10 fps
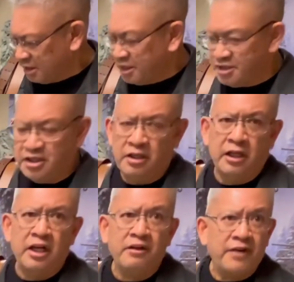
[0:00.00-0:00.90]
Seen a
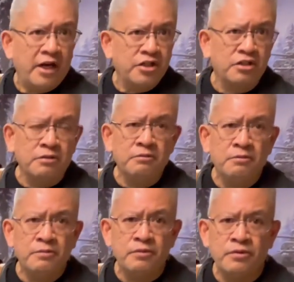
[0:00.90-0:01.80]
lot of action
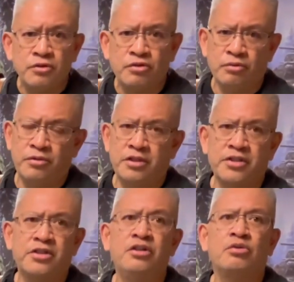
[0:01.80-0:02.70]
during the
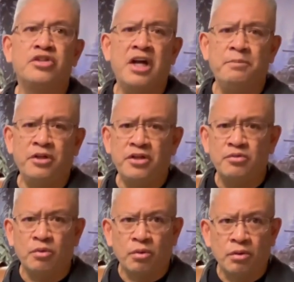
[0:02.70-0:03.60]
Sino-Japanese
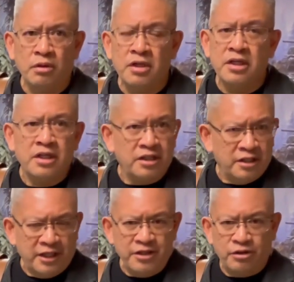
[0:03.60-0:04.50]
War in the
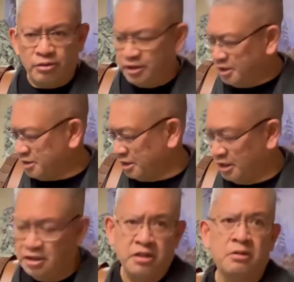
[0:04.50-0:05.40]
late 30s and
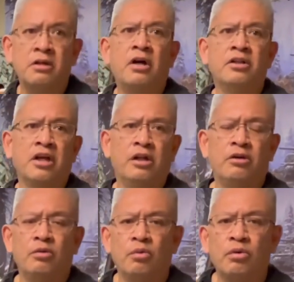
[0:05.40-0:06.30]
in the
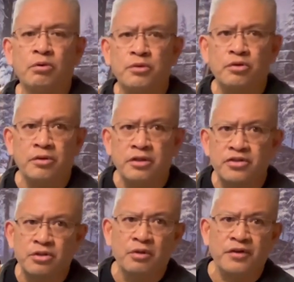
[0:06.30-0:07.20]
undeclared war between the
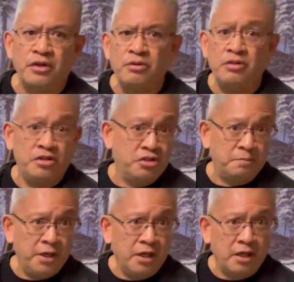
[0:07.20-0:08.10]
Soviet Union and
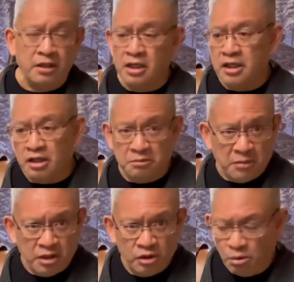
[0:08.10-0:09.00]
Japan in
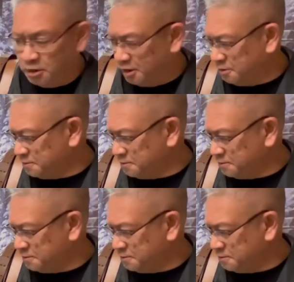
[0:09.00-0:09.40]
Mongolia.